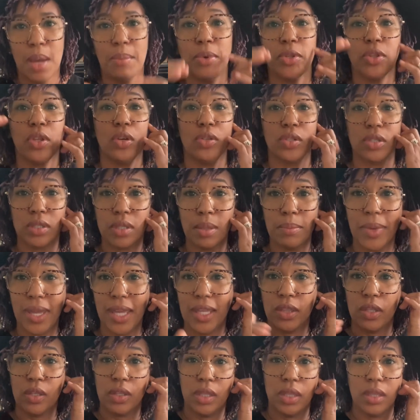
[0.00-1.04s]
But those are the
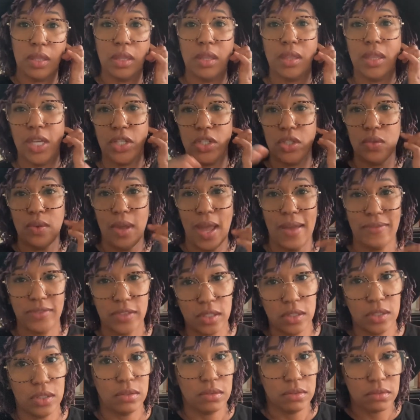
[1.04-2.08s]
main things that you have
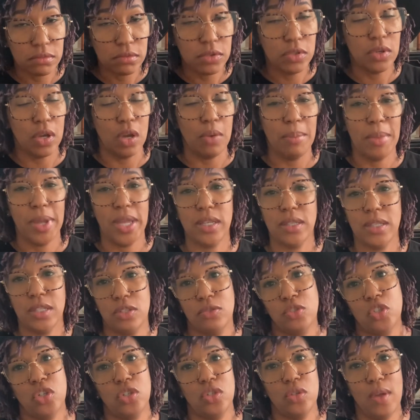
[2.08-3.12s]
to, you know, make
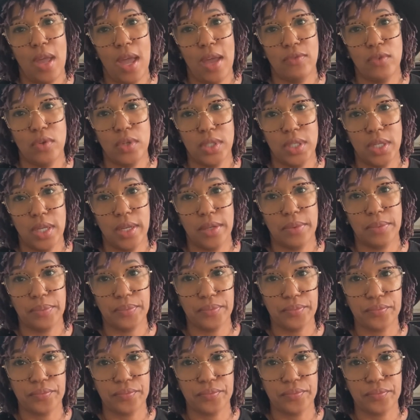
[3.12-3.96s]
sure you have on deck.